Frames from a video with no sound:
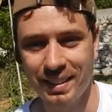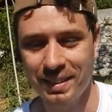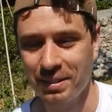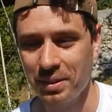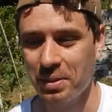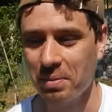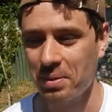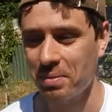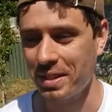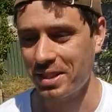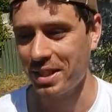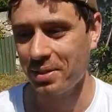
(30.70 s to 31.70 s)
welcome to
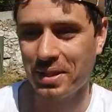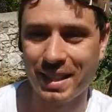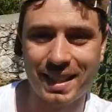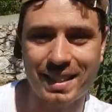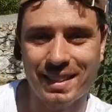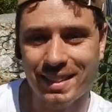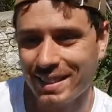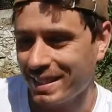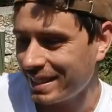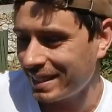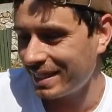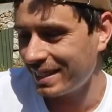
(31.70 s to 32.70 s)
my channel again.
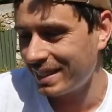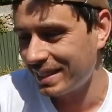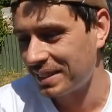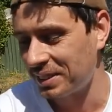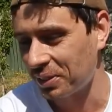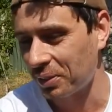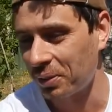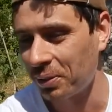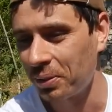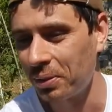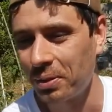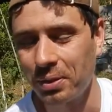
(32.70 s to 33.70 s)

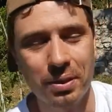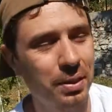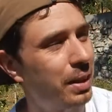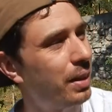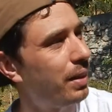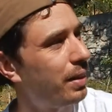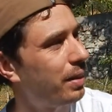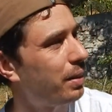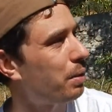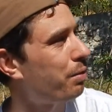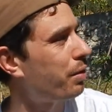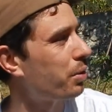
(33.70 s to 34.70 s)
So
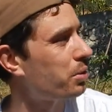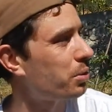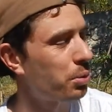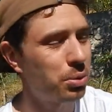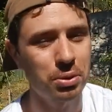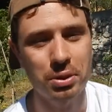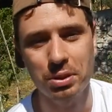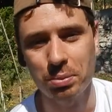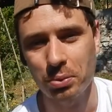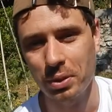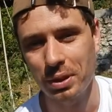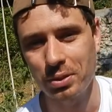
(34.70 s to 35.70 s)
it felt so good this
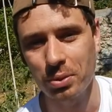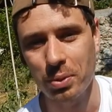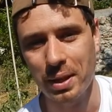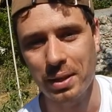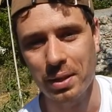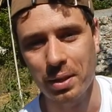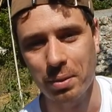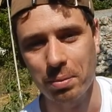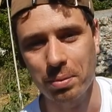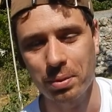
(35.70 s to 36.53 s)
morning to wake up,